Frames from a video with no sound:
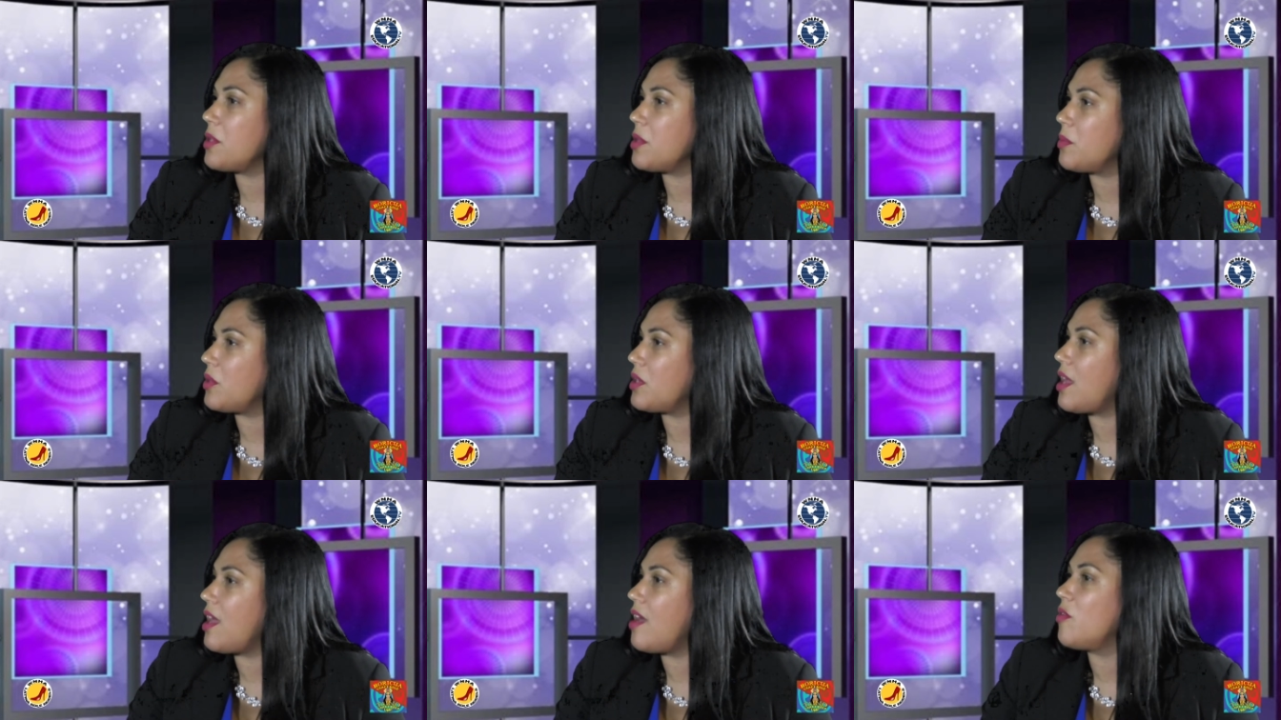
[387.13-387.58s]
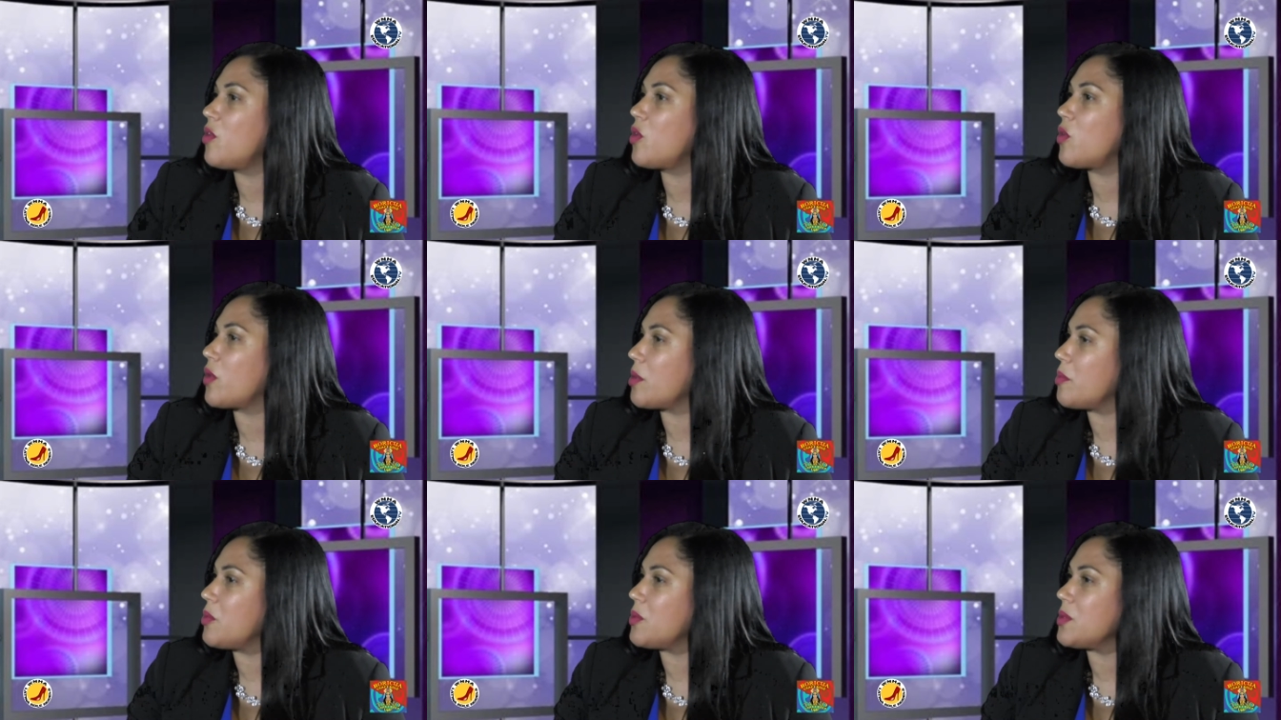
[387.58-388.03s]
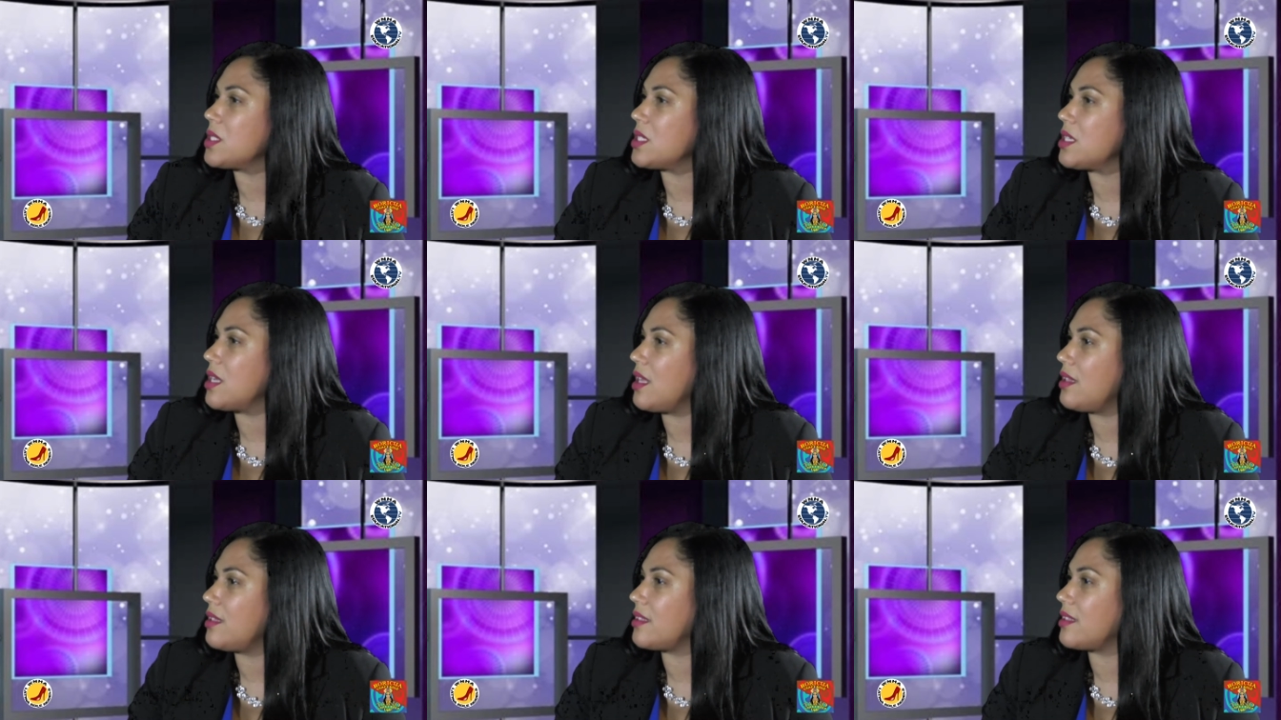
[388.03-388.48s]
people to have a great
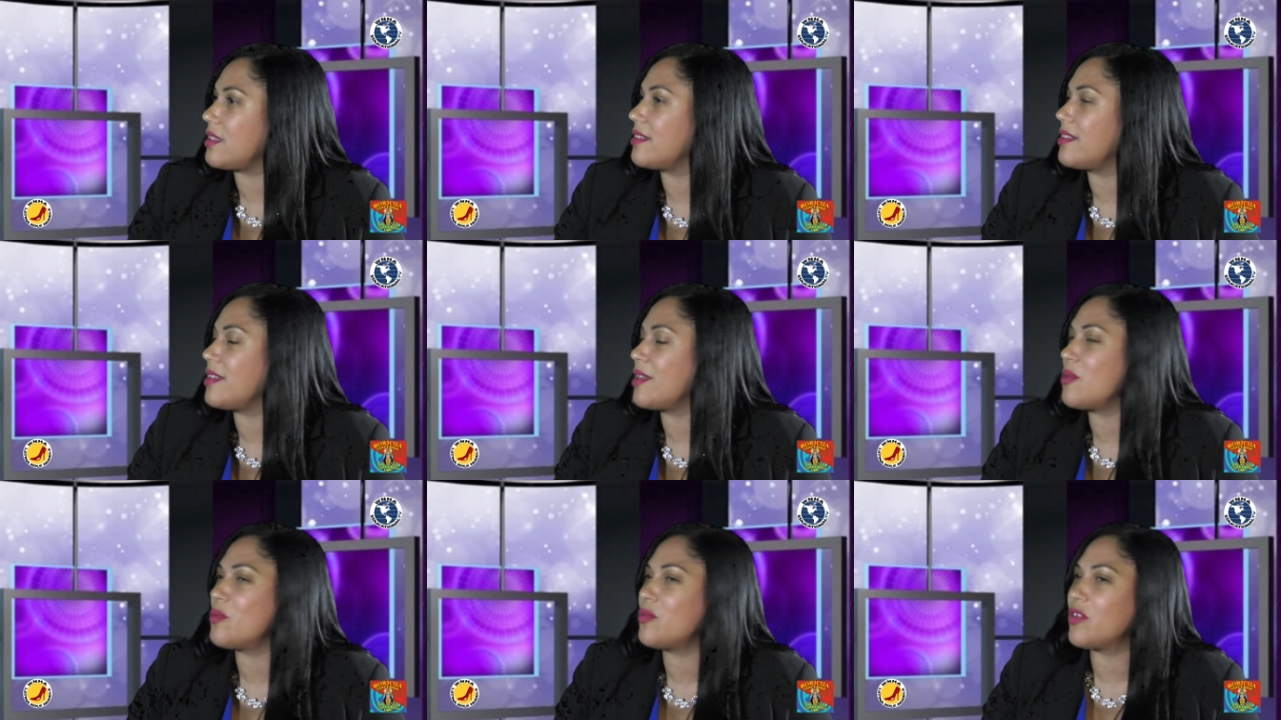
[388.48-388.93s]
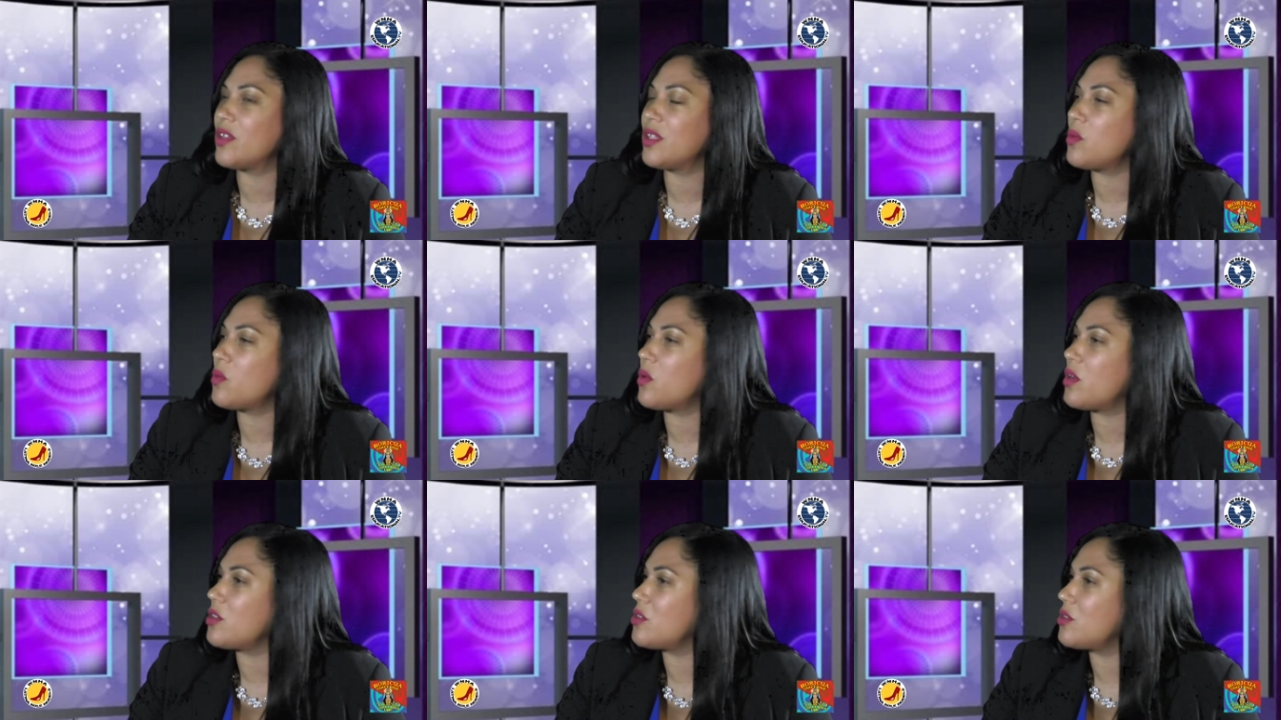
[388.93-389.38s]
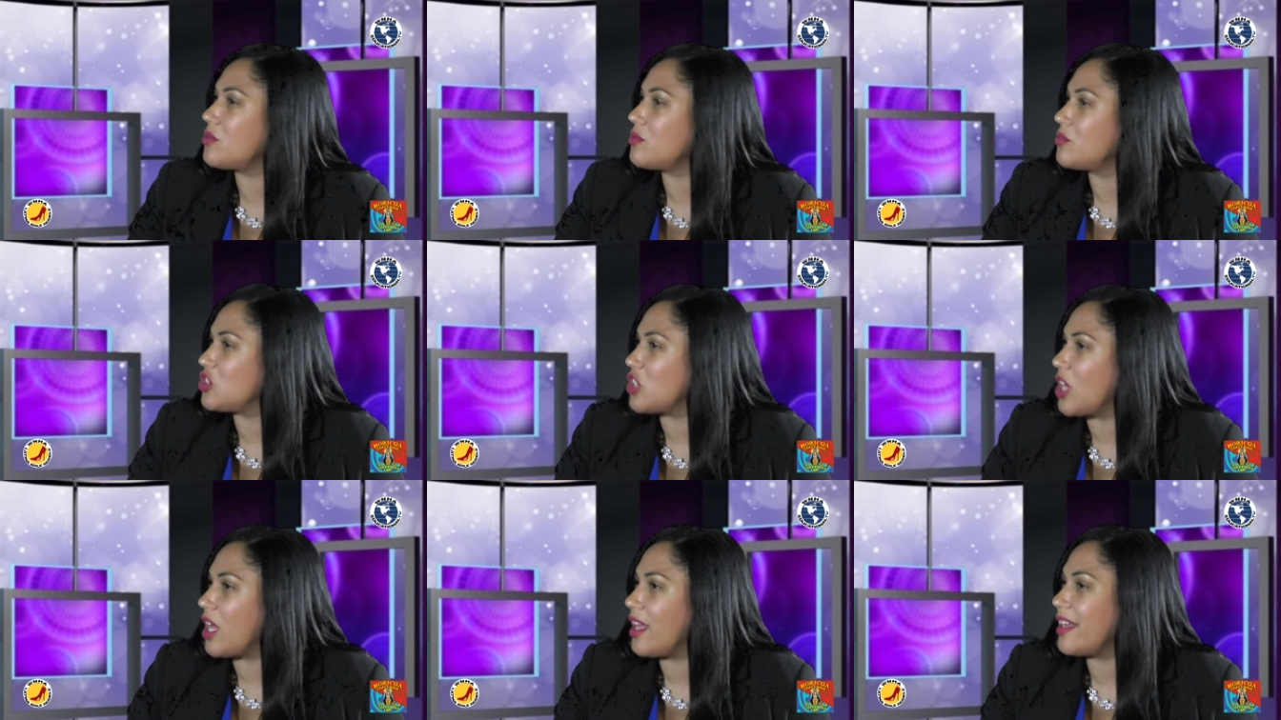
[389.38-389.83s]
personality. They really want you to
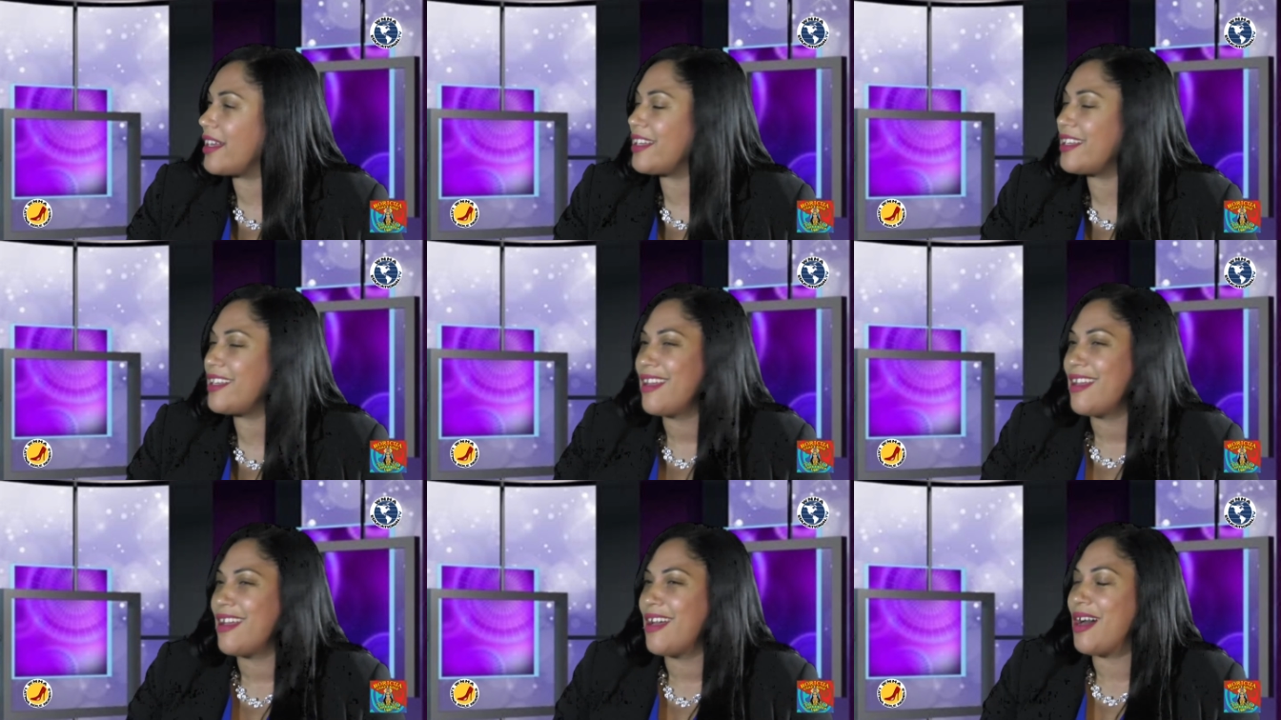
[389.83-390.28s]
shine.